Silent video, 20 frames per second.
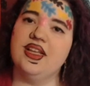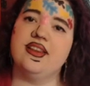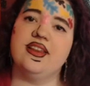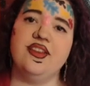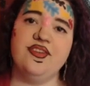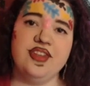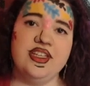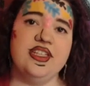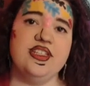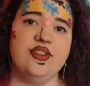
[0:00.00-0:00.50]

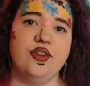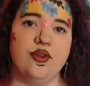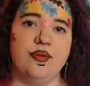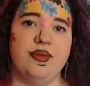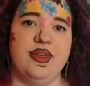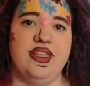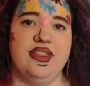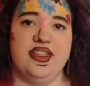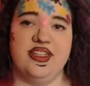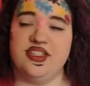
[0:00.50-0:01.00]
Olivia
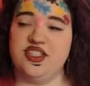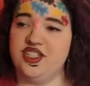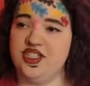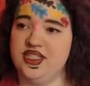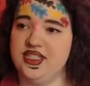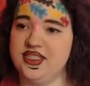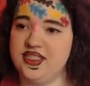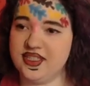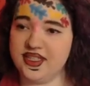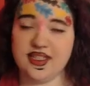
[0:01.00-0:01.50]
told me that
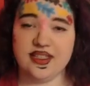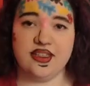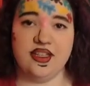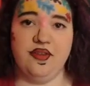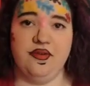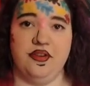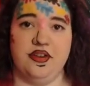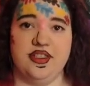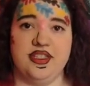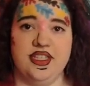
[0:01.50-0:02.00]
she didn't
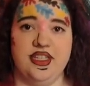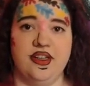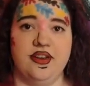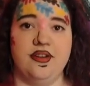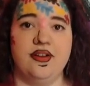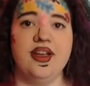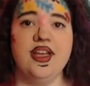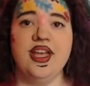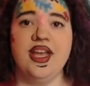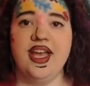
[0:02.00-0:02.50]
love
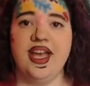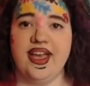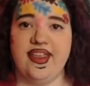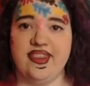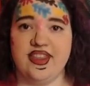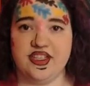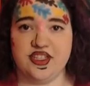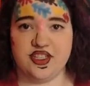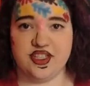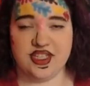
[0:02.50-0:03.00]
Orsino,
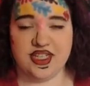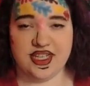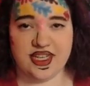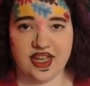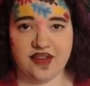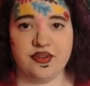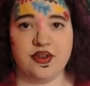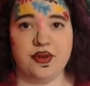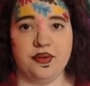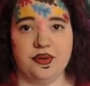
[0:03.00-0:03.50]
and that she
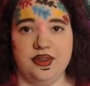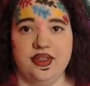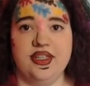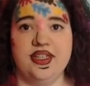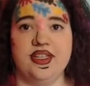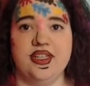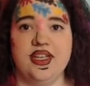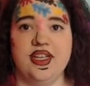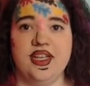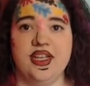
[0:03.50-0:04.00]
never
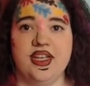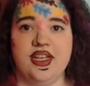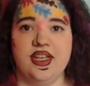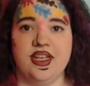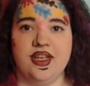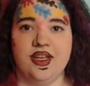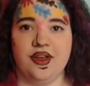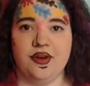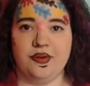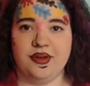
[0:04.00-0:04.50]
would,
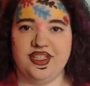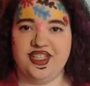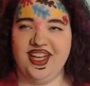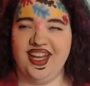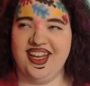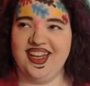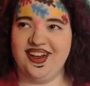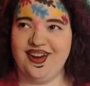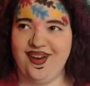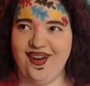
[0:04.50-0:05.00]
which
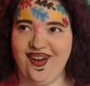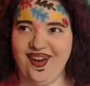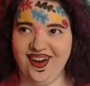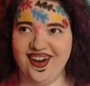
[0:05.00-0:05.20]
I had